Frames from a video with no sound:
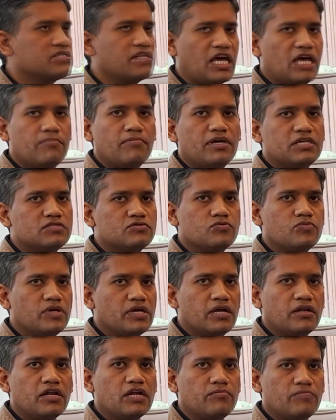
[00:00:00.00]
time as we
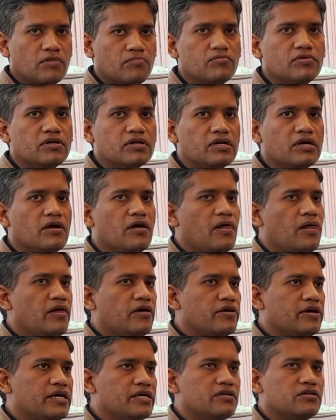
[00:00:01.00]
can remember,
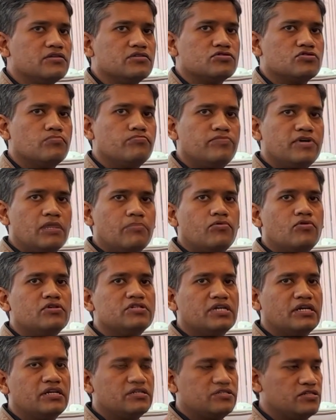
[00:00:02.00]
right? So
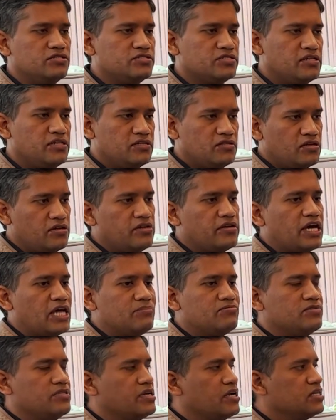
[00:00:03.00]
billboards are essentially three
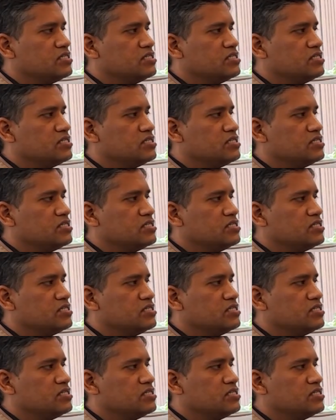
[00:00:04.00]
types. There are